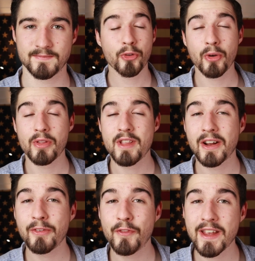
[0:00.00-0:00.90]
Also,
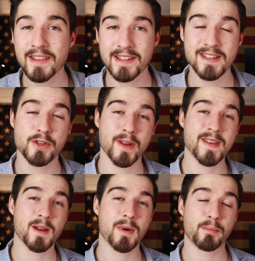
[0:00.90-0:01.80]
another thing that's
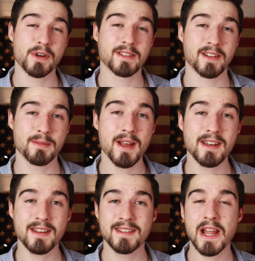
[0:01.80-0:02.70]
interesting about print on
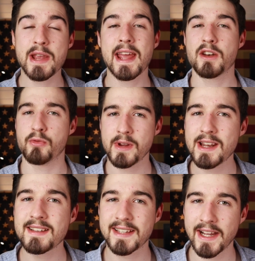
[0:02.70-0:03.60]
demand is that you can
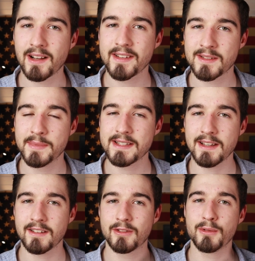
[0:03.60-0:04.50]
really scale this
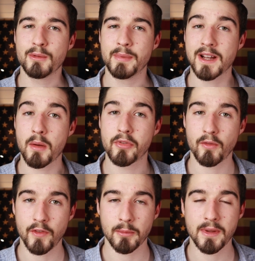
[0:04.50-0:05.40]
business to become
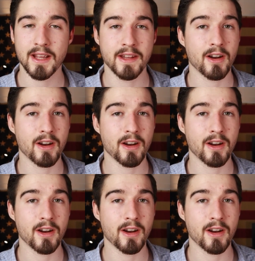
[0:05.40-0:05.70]
something big.